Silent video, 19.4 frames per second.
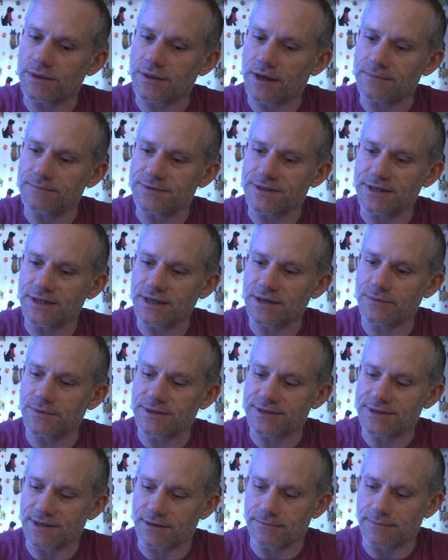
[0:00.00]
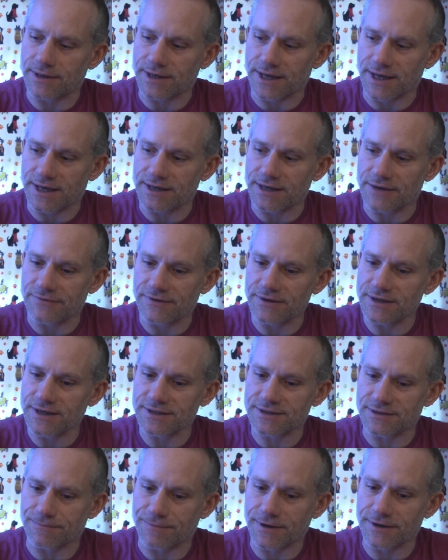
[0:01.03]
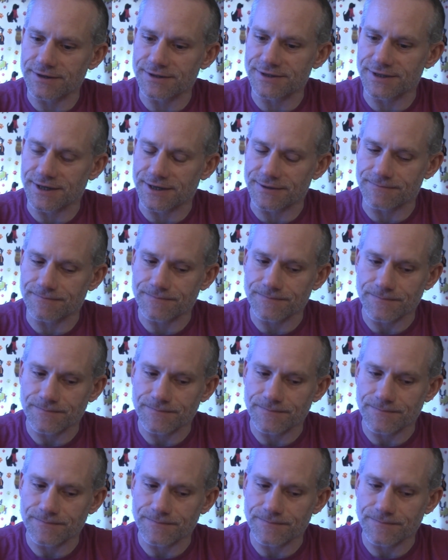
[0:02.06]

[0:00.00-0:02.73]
I'm dealing with somebody, I feel like it's a person.